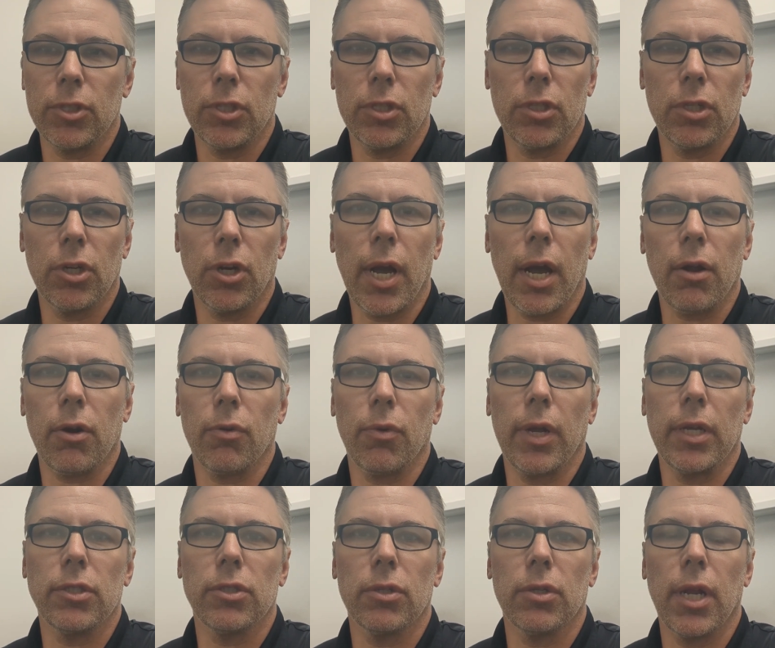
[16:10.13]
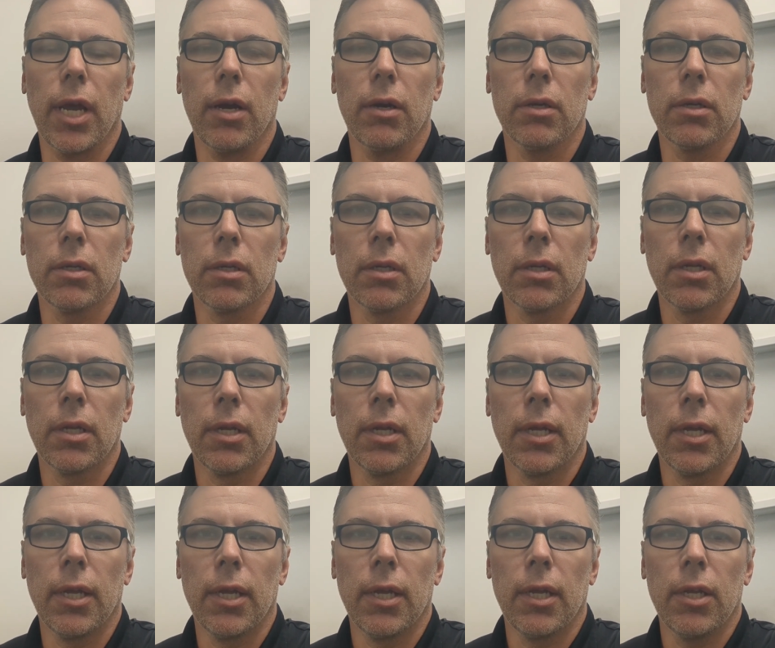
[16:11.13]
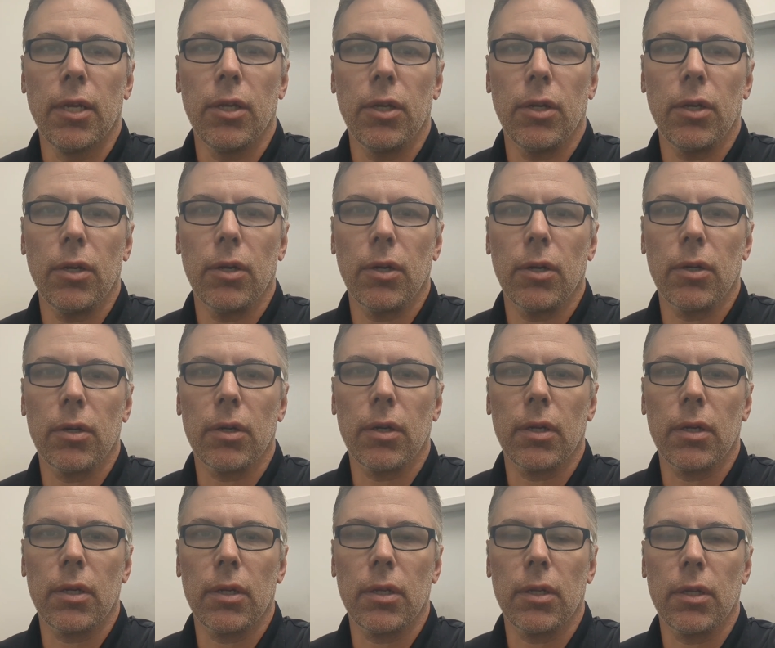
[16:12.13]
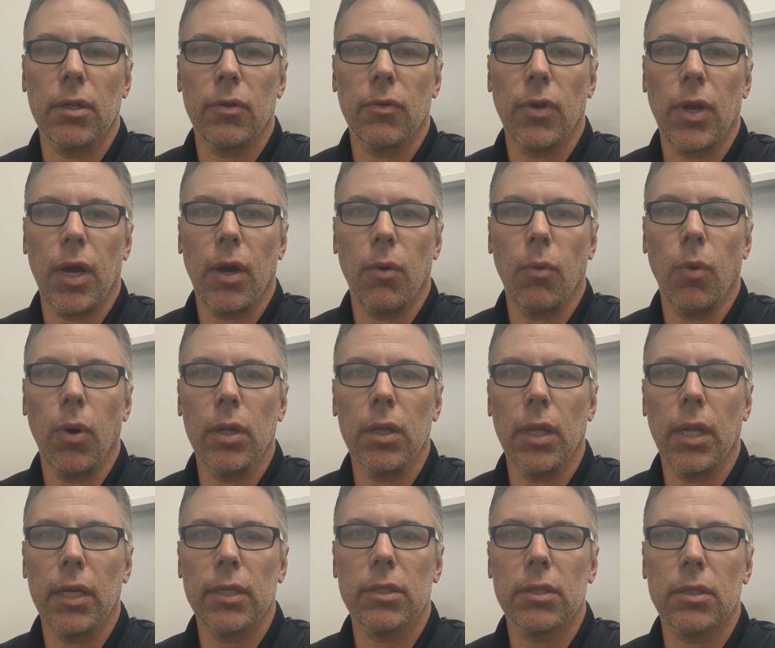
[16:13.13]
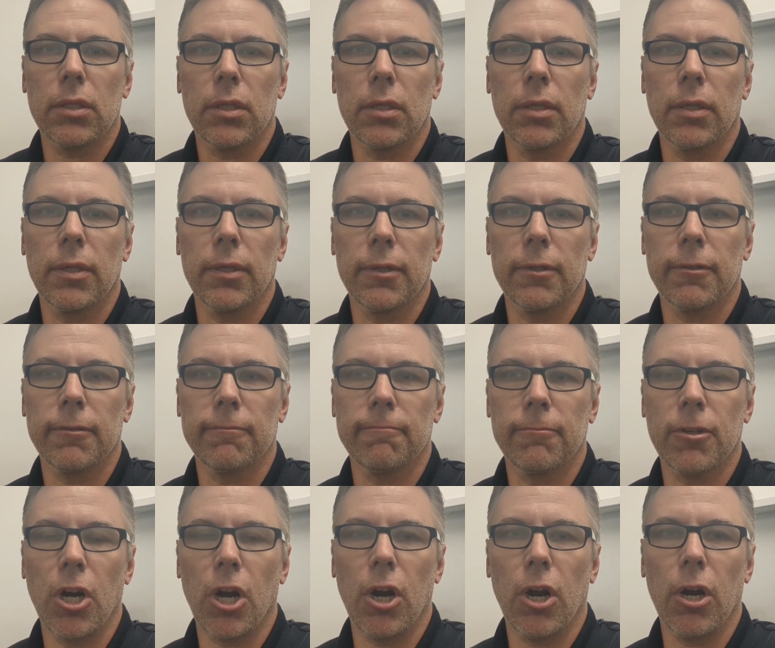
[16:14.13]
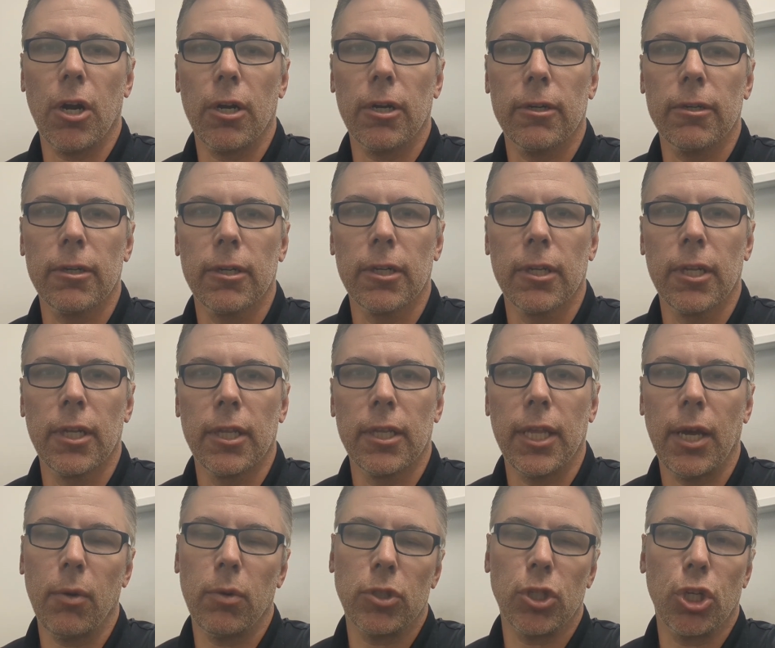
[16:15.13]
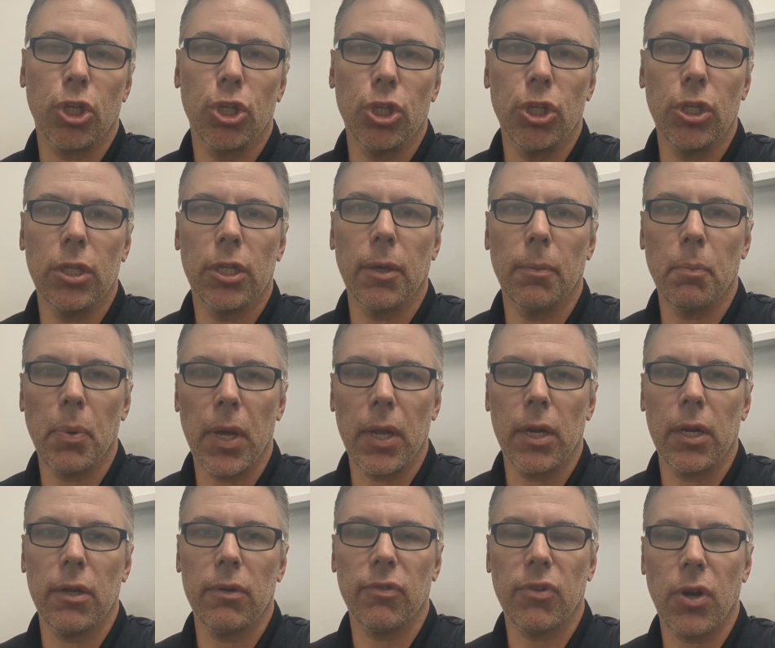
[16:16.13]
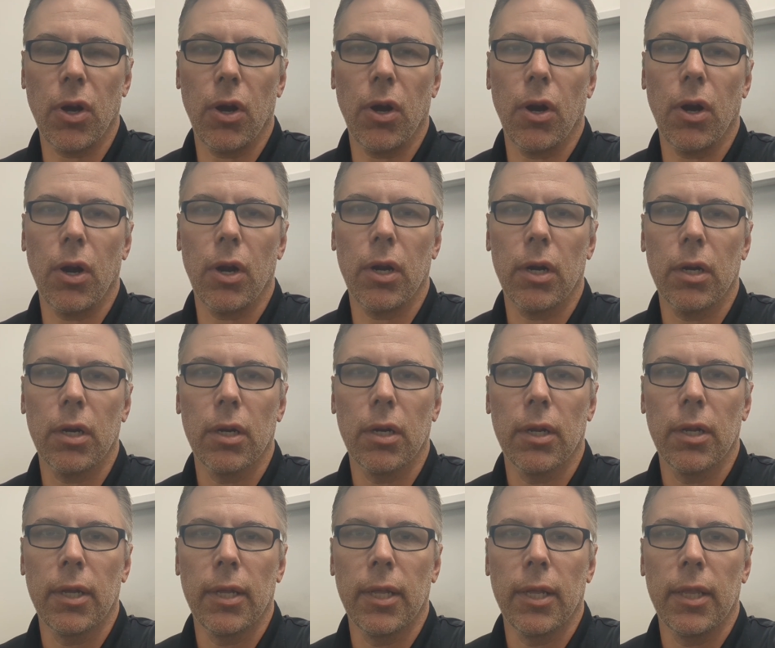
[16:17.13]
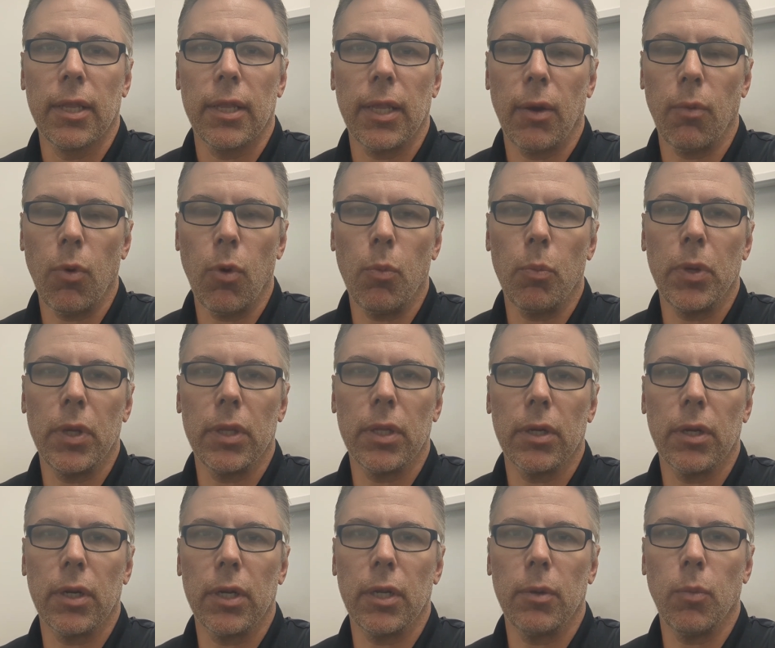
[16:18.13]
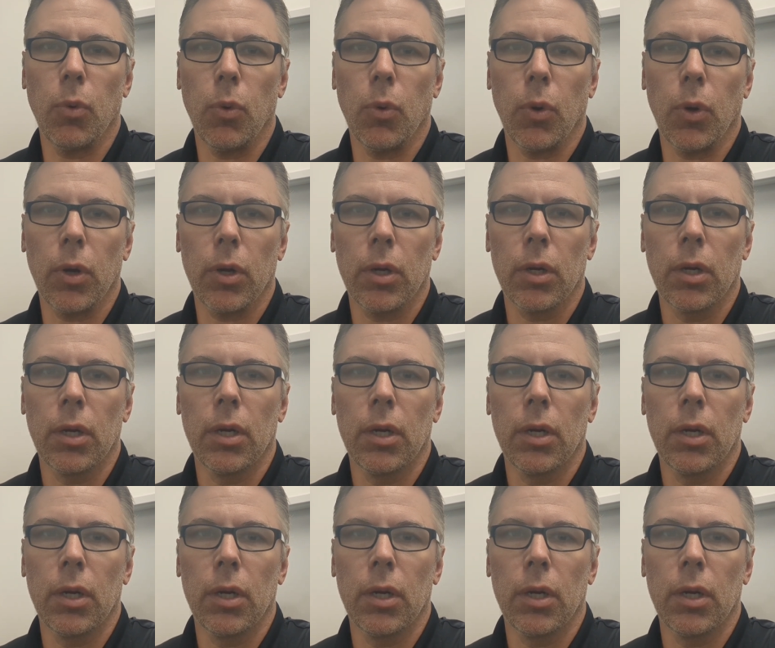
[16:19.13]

You're out a racer now. You've got one less car. That was a good competitive car that won't be there anymore